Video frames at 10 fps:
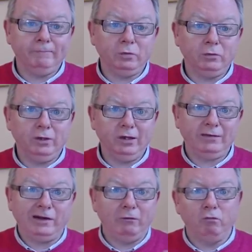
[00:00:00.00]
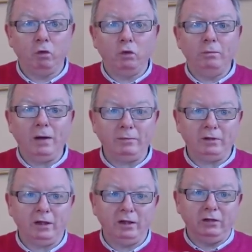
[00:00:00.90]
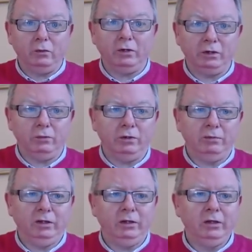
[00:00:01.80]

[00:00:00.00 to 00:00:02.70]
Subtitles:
All right, it's a kind of roadmap to get you to where you want to be.